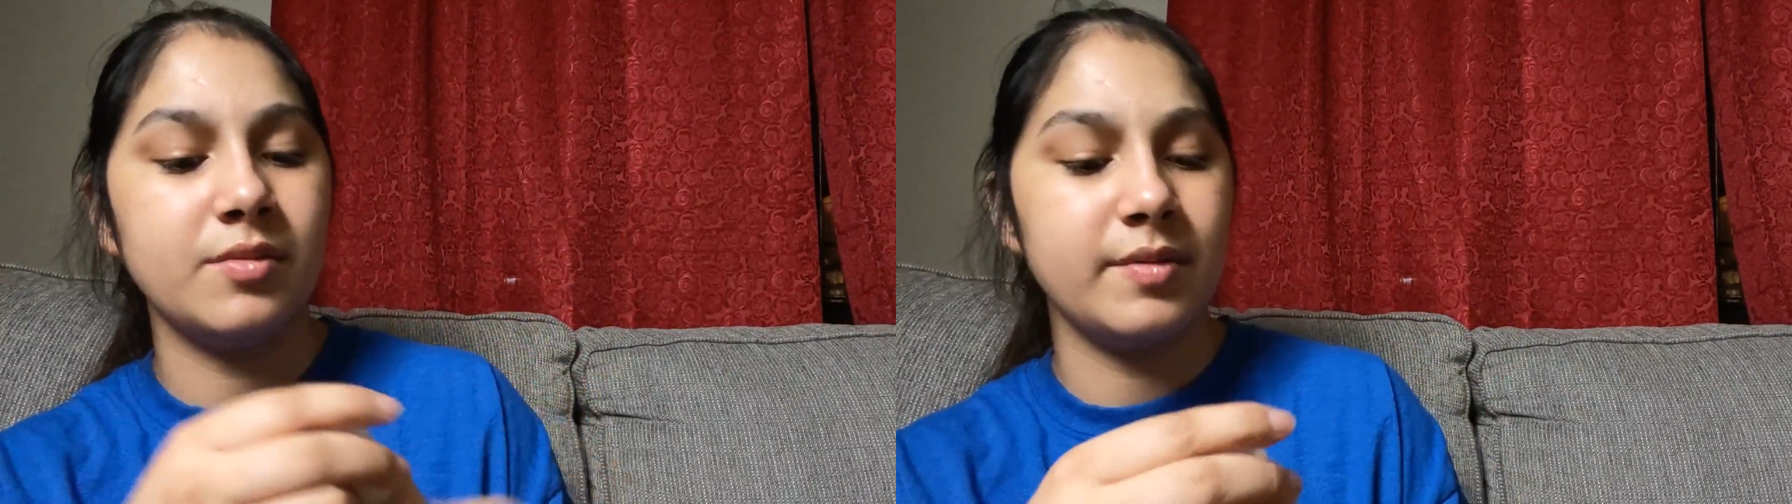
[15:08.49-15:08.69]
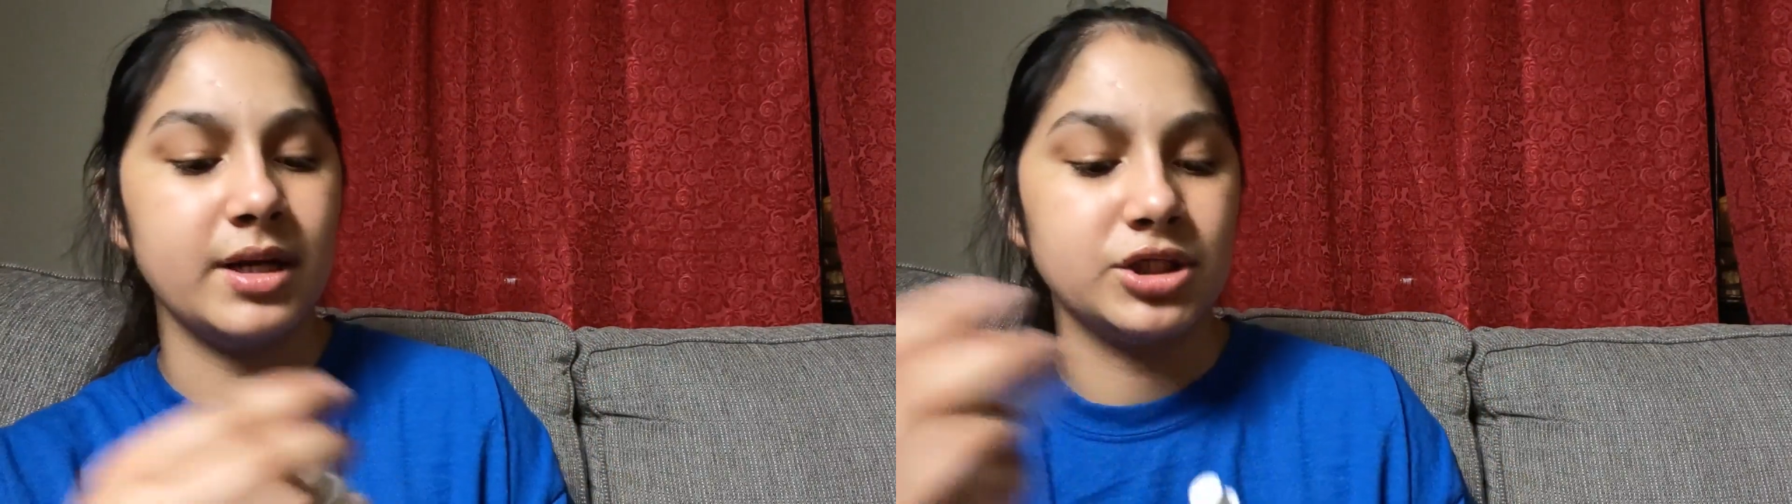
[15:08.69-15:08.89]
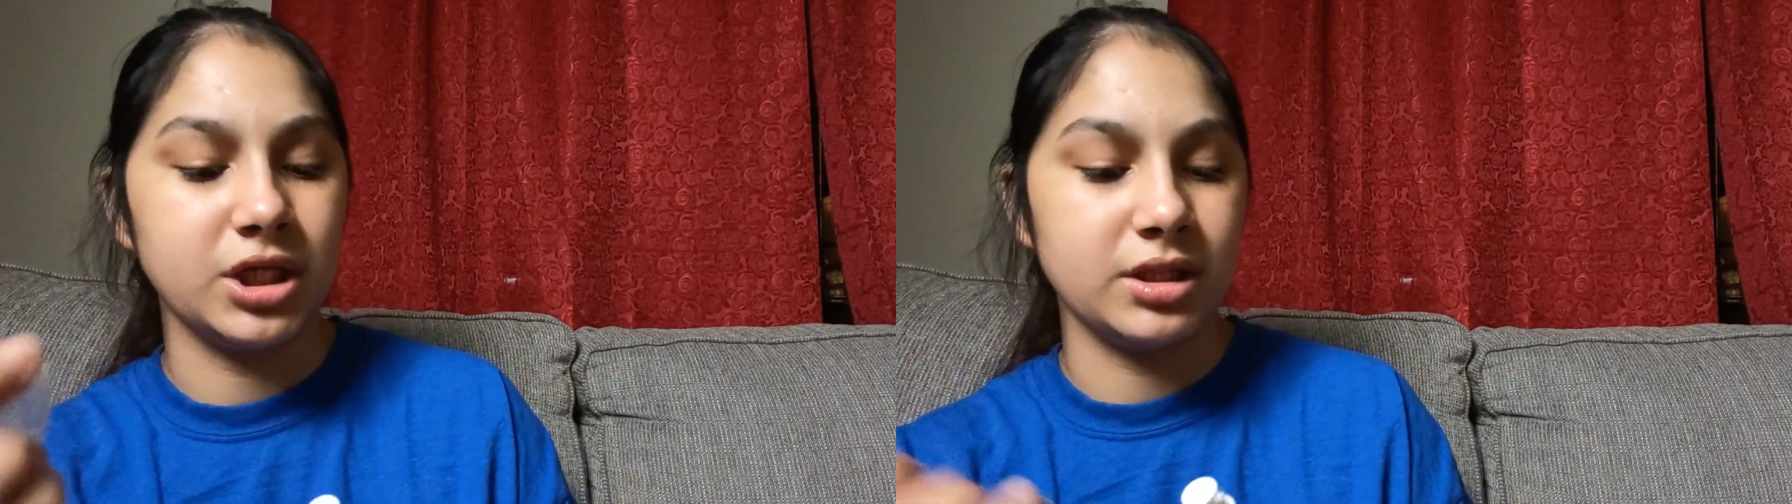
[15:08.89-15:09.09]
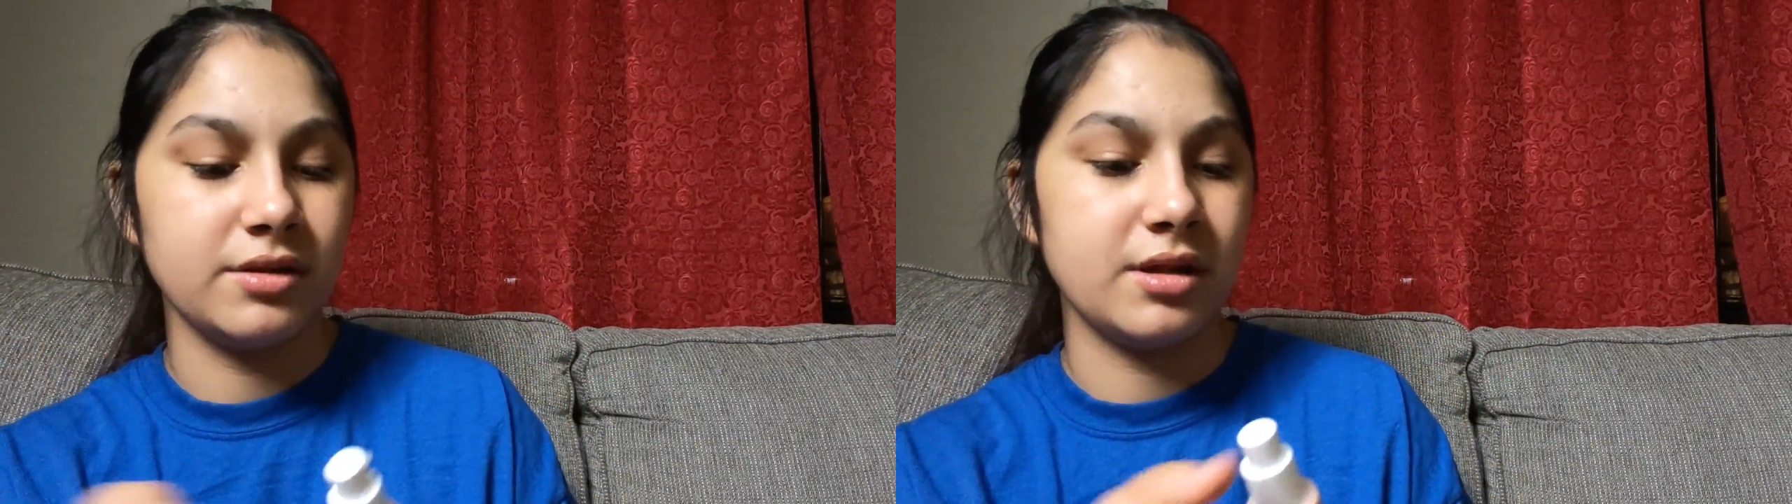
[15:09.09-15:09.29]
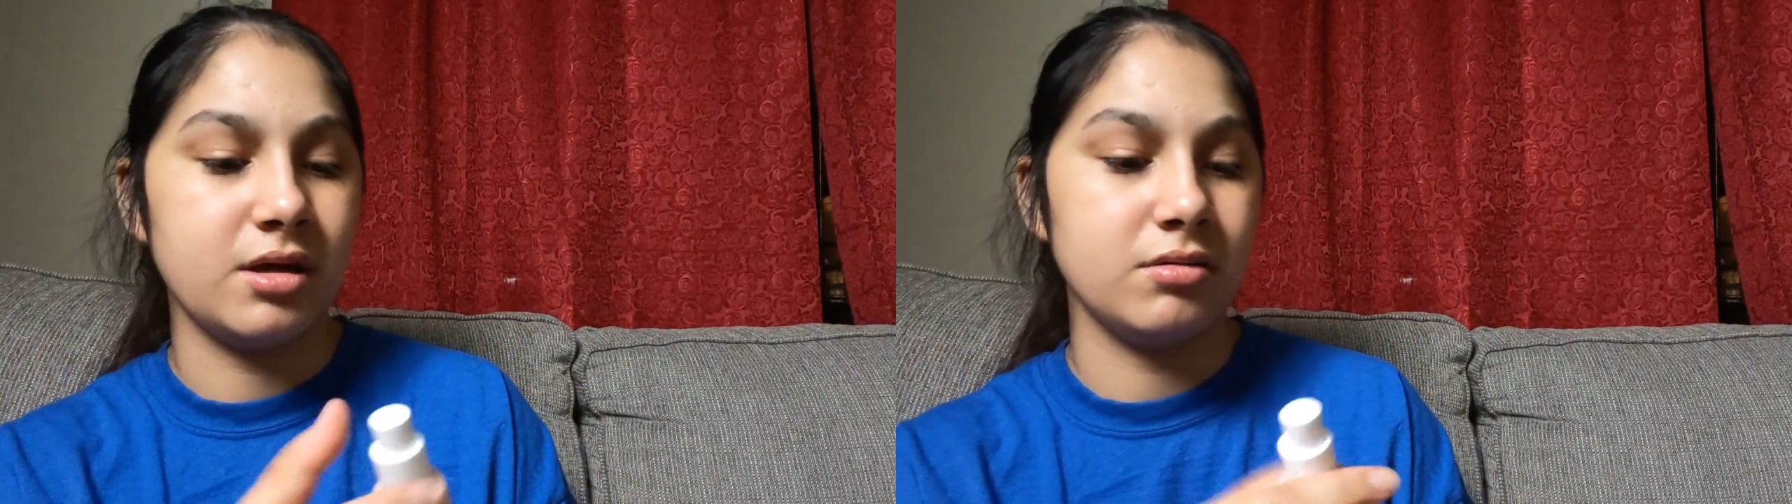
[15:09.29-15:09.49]
I'm about to check
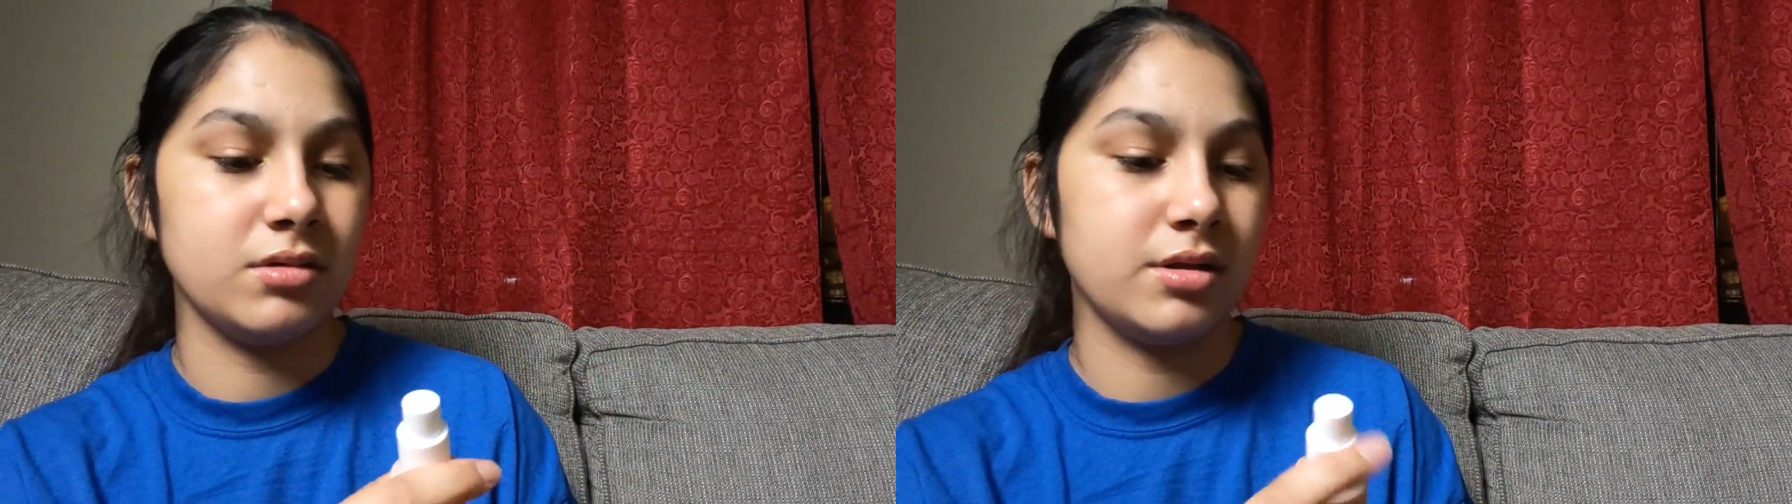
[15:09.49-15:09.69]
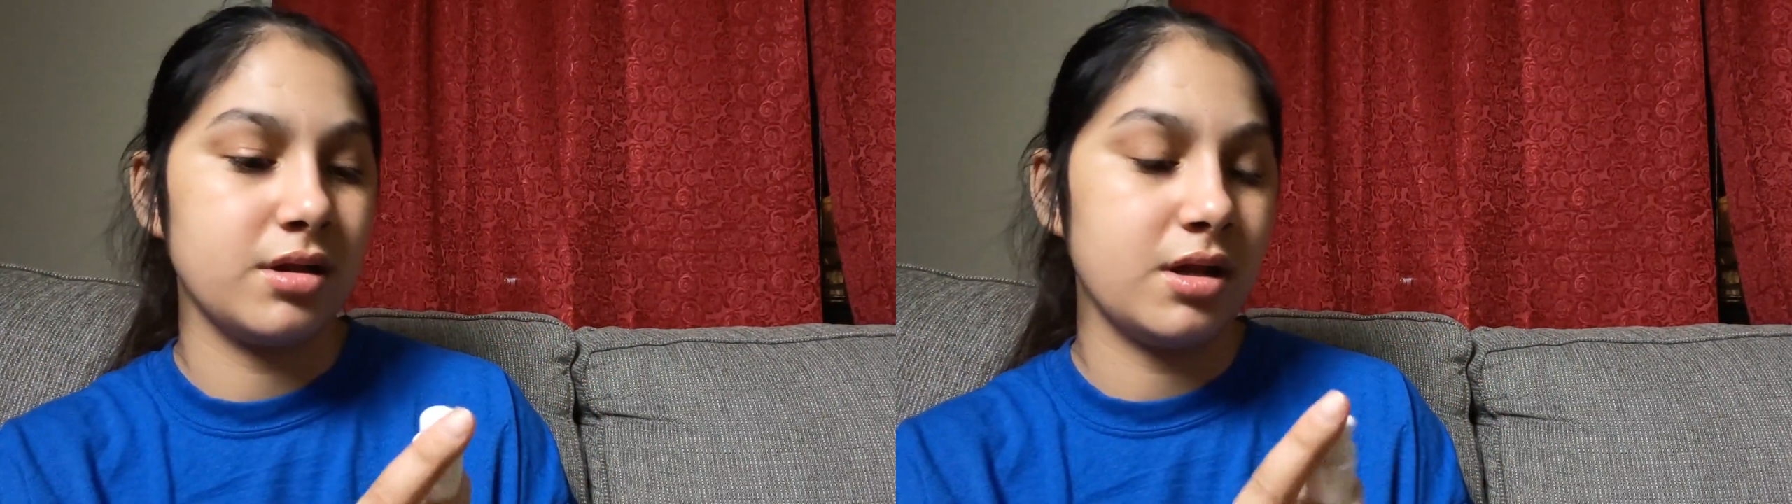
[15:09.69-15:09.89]
this out because